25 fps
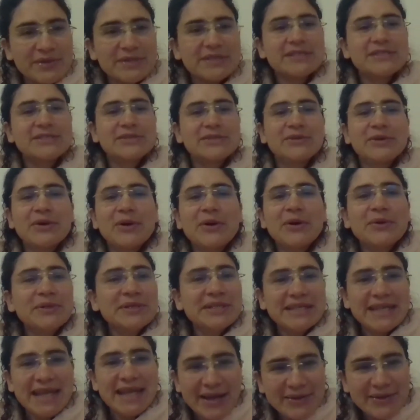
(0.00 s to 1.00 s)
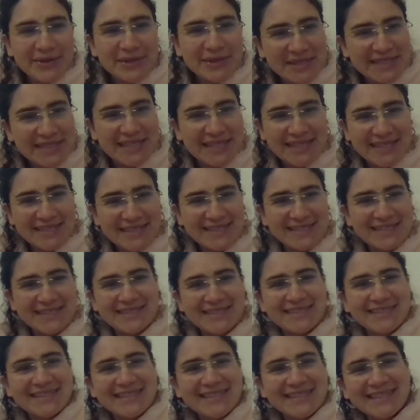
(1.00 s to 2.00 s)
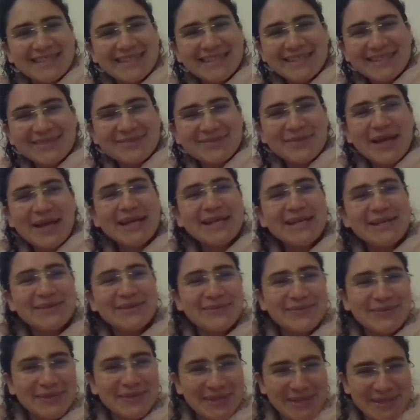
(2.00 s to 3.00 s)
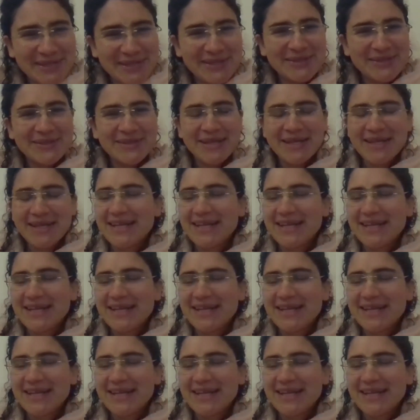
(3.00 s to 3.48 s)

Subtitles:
It is your own inheritance. It is waiting for you.